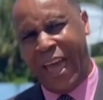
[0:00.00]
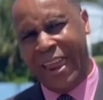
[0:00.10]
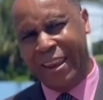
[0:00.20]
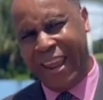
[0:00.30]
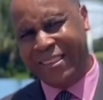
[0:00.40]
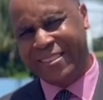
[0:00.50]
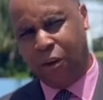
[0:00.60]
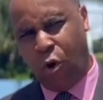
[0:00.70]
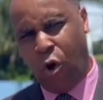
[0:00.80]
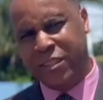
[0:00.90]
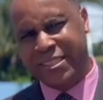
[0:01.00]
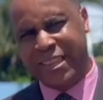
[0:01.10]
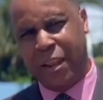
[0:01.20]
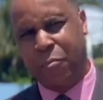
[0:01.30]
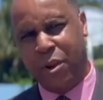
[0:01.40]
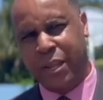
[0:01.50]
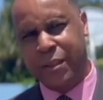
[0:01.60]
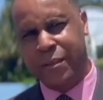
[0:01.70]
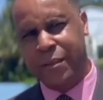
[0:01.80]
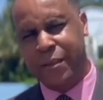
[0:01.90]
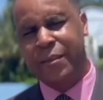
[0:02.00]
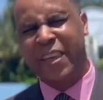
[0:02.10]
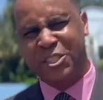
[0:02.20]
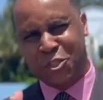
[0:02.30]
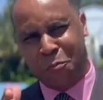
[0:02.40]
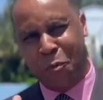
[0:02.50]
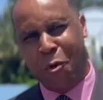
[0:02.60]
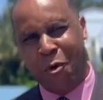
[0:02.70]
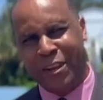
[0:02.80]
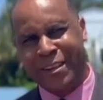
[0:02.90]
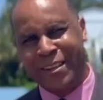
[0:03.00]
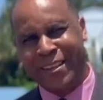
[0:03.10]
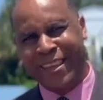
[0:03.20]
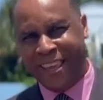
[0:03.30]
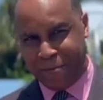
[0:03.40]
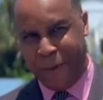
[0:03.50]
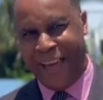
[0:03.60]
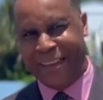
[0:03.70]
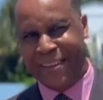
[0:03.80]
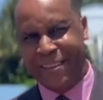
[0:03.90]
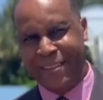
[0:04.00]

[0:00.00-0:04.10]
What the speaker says: and let's all celebrate that sport is back.